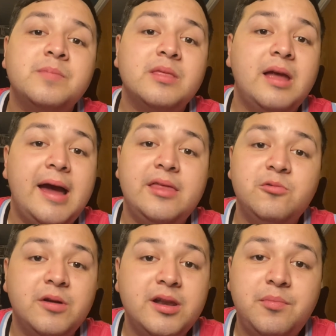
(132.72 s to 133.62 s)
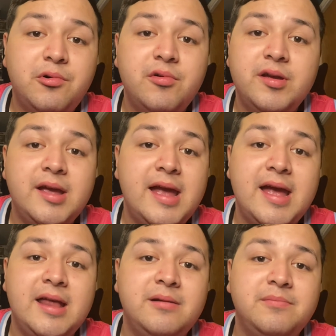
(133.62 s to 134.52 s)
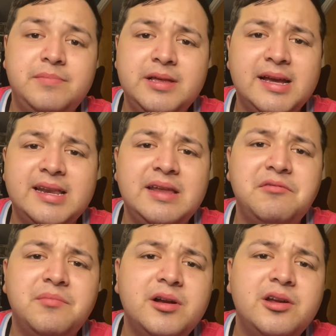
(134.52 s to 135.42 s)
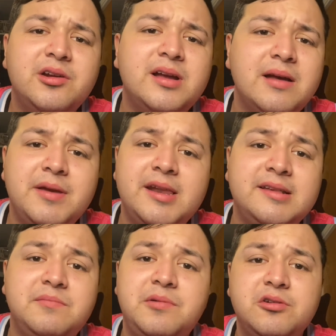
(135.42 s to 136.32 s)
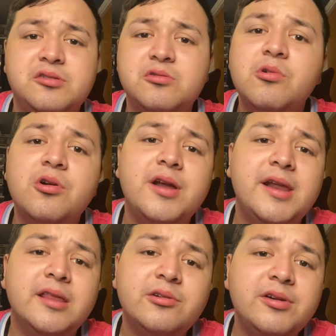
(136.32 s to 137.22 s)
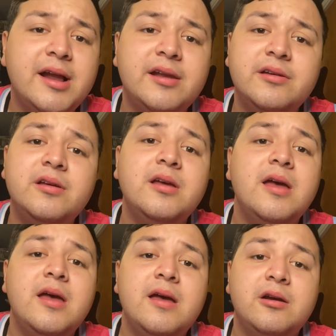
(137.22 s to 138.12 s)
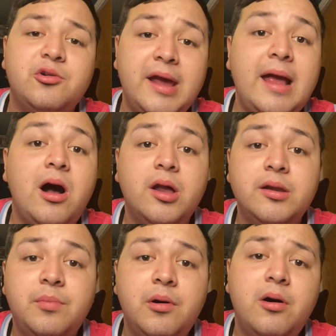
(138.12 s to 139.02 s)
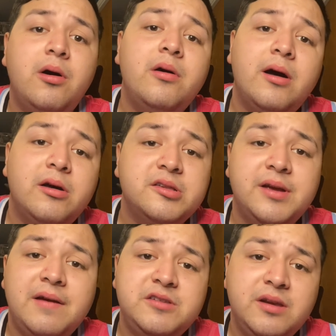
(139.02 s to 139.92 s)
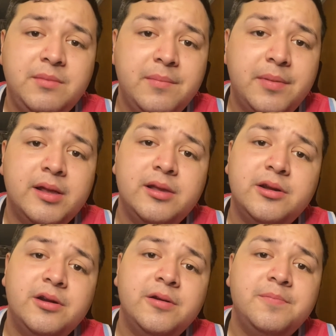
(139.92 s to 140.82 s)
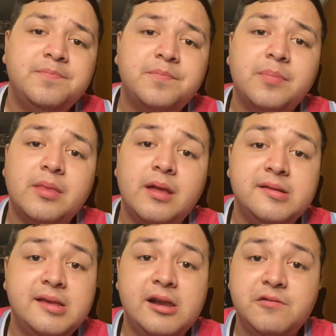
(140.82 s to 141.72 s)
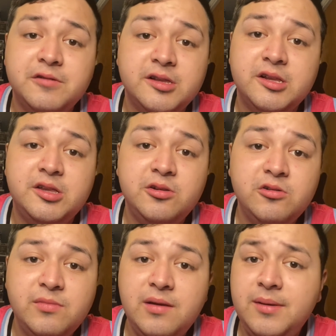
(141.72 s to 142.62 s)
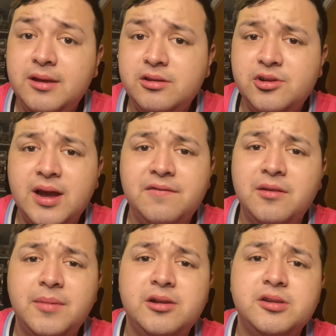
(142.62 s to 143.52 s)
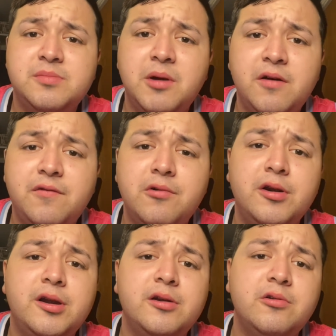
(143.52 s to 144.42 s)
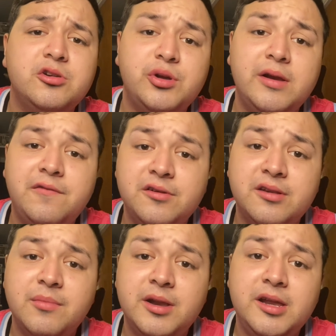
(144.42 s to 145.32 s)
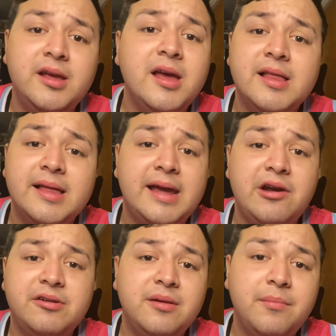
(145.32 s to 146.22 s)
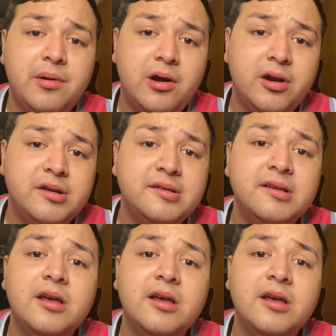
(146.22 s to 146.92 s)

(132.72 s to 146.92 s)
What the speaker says: either run the point and be like a Devin Booker, come in as a pure scorer, and then learn how to create on the ball. Also have Jimmy Butler slide over to the 2, maybe draft a better small forward or trade for somebody like Harrison Barnes,